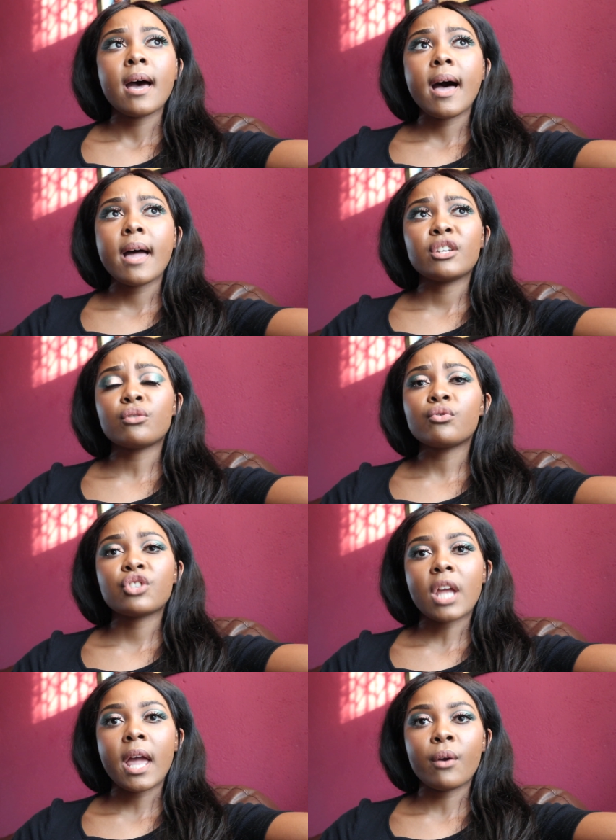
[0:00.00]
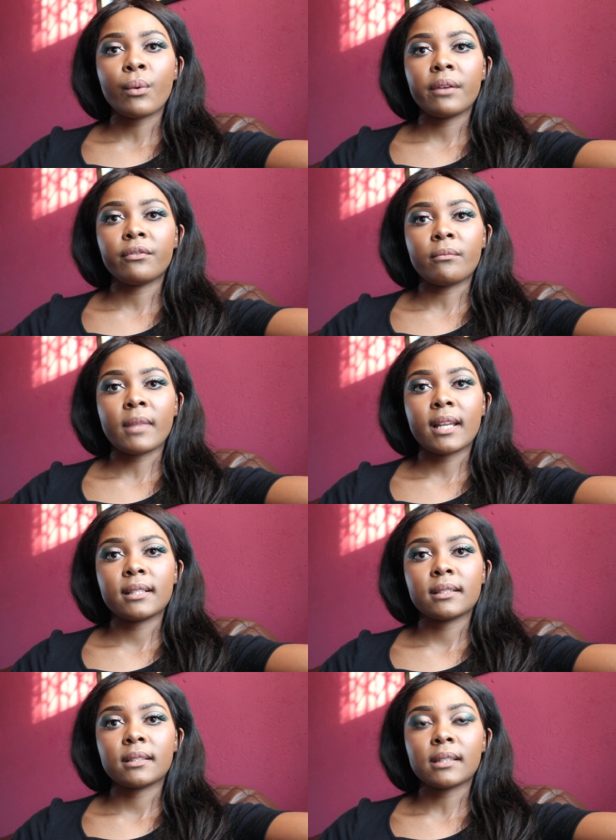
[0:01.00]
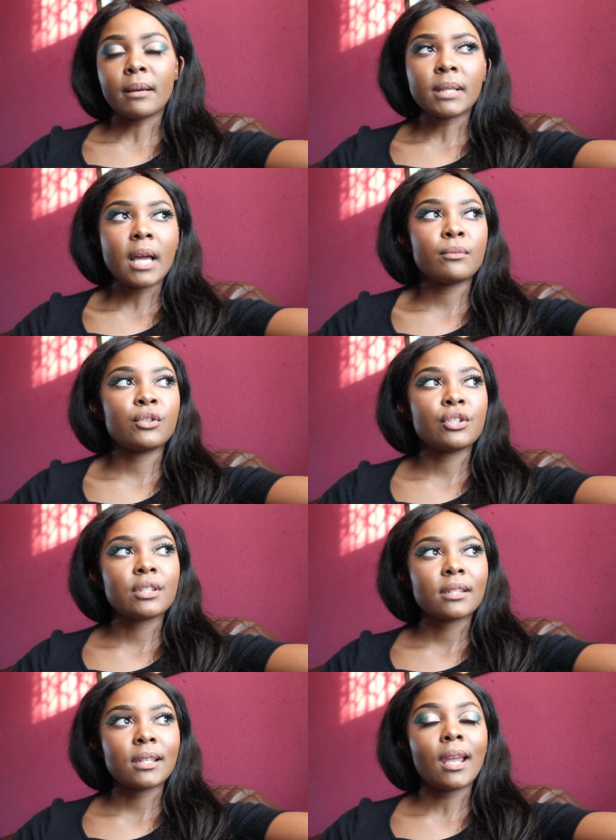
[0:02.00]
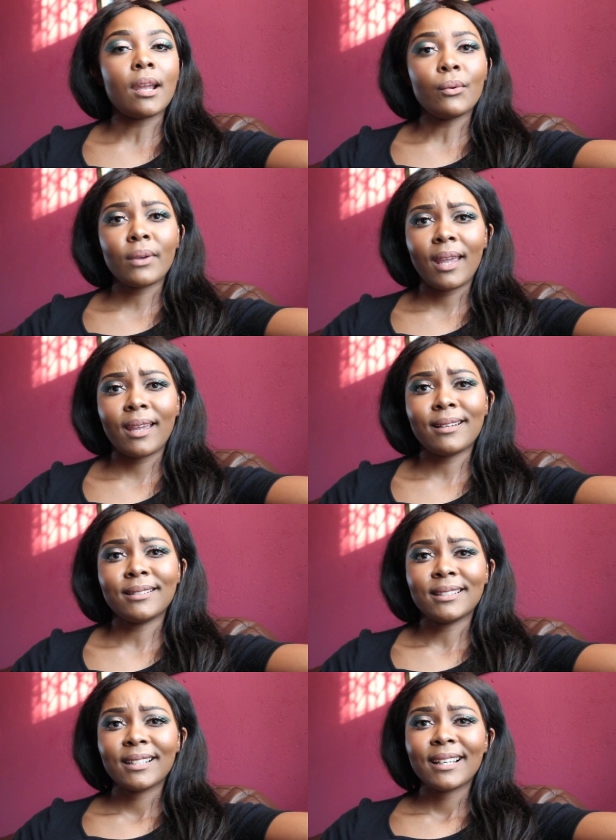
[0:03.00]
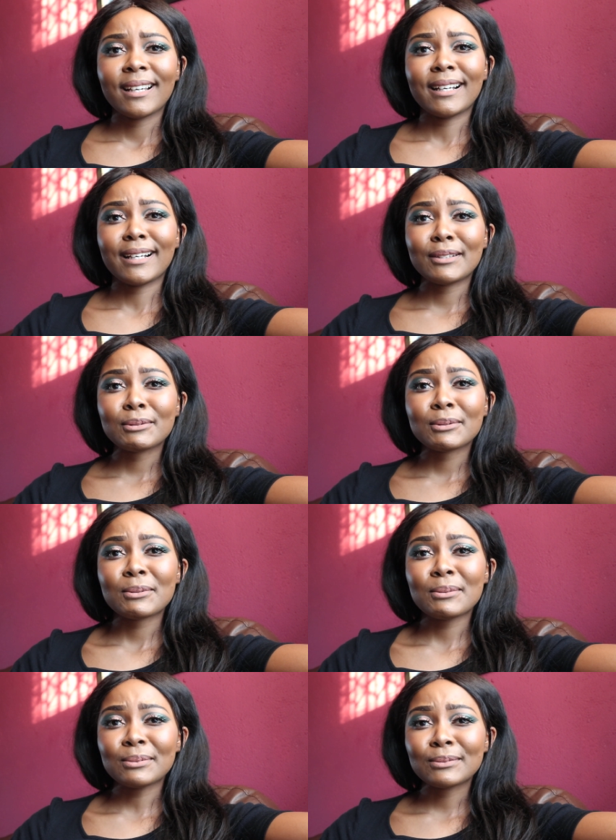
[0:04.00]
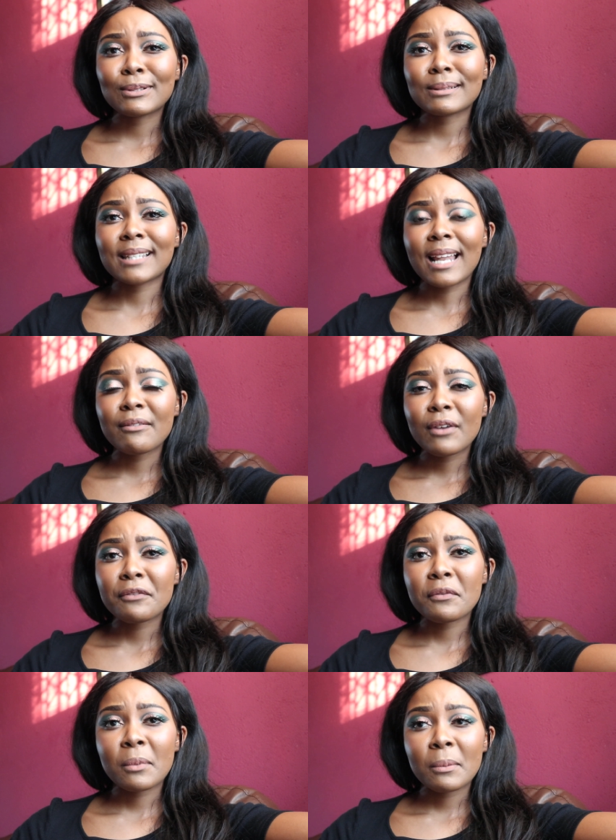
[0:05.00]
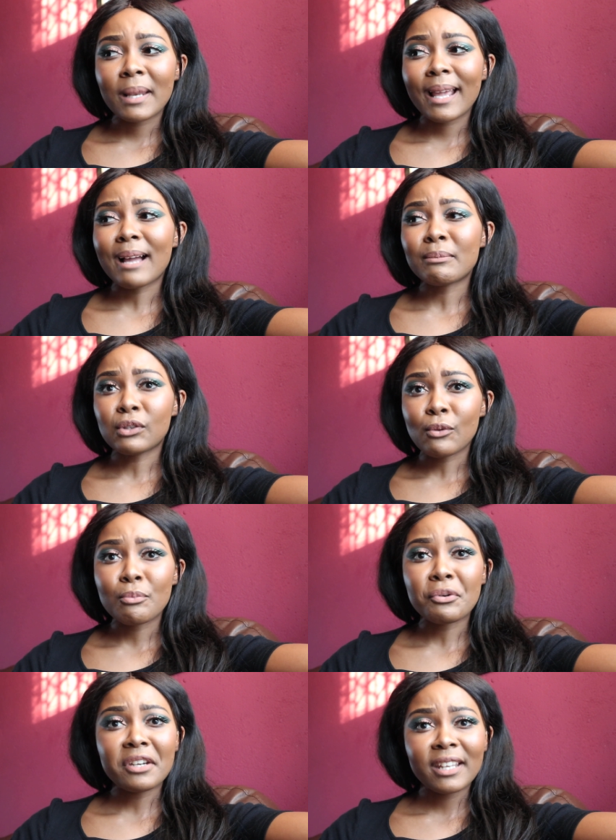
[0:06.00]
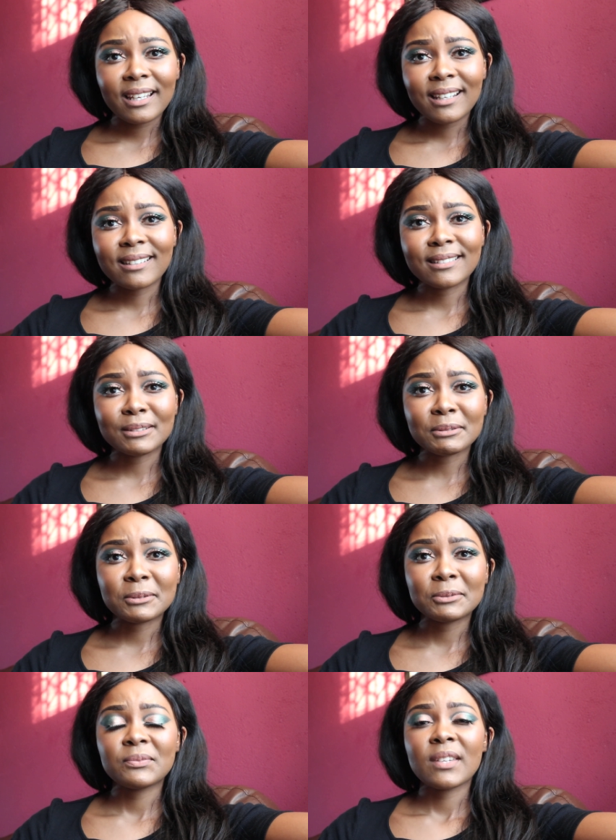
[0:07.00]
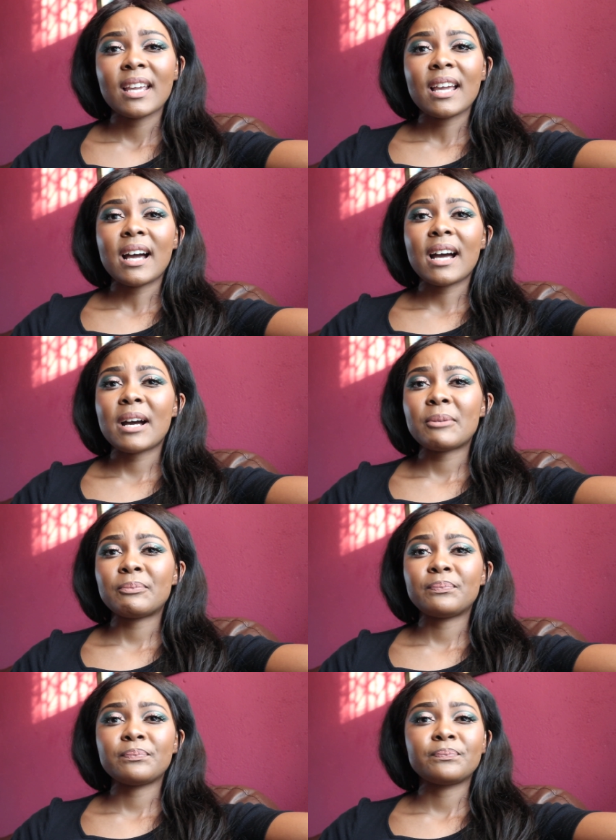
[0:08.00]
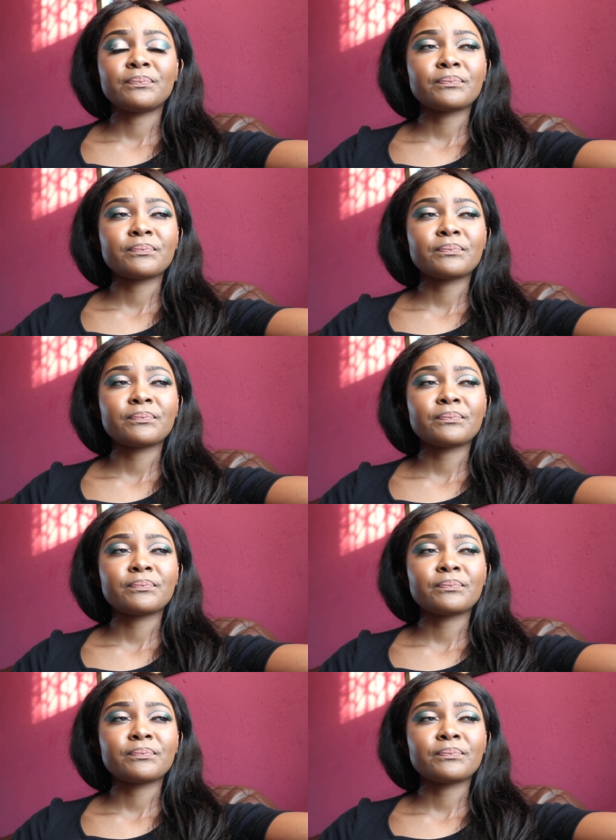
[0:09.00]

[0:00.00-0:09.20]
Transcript: And don't shy away from that. Sometimes just say, okay, you know, stand in front of the mirror like, I'm so pretty, you know. Um,